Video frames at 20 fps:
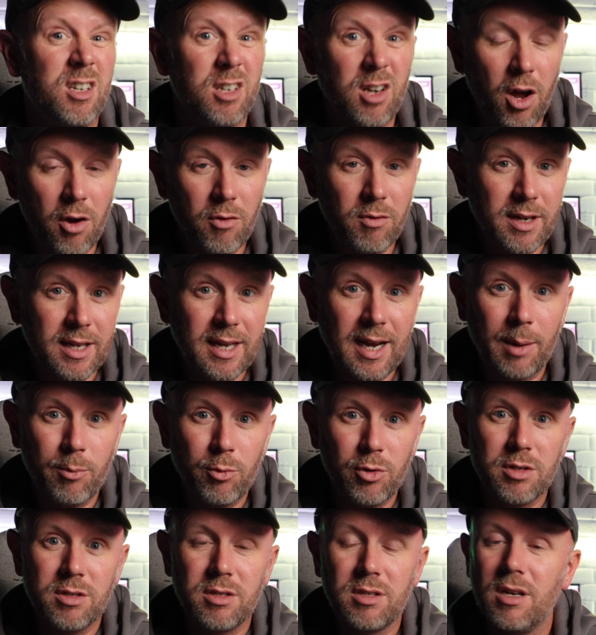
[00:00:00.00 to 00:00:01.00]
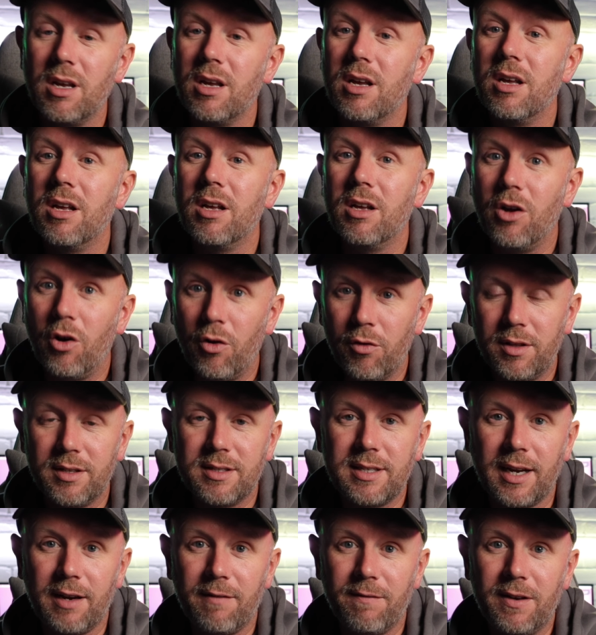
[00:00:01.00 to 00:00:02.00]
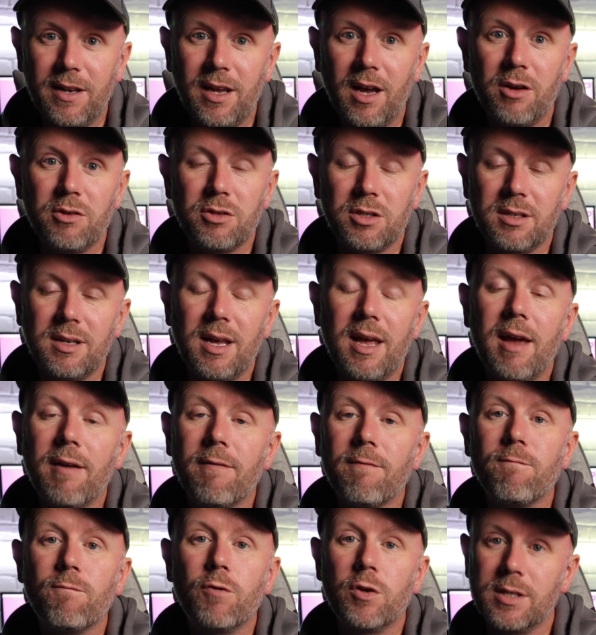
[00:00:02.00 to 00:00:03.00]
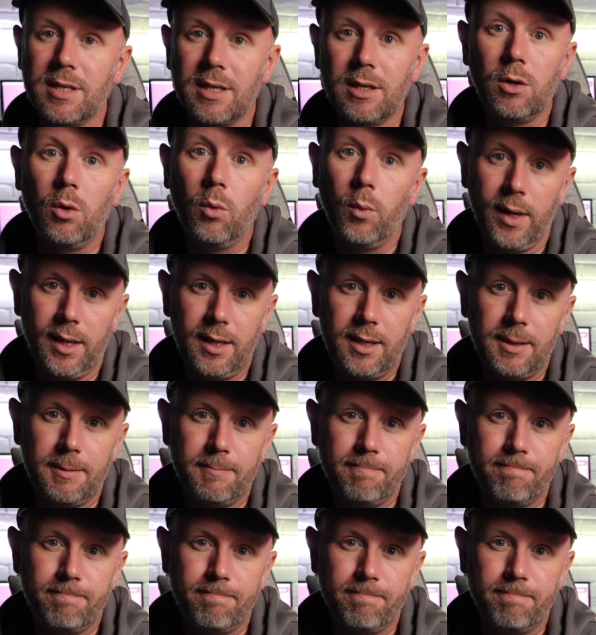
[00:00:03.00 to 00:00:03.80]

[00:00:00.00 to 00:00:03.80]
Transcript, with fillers: Not only cameras, other tech videos every single week.